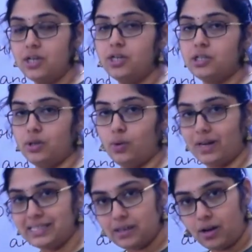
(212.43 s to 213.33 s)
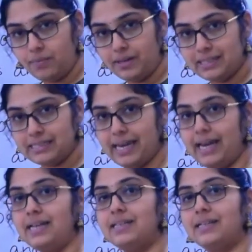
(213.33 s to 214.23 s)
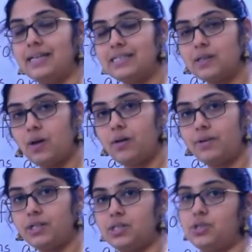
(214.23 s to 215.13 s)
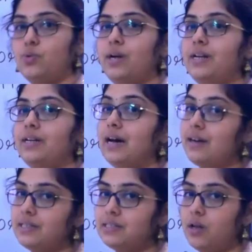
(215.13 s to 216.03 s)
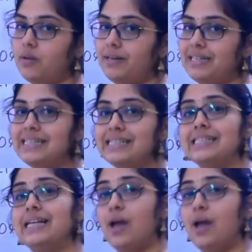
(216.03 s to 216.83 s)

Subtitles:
So in the ones column it is 8, in the tens column it is 2 and in the hundreds column it is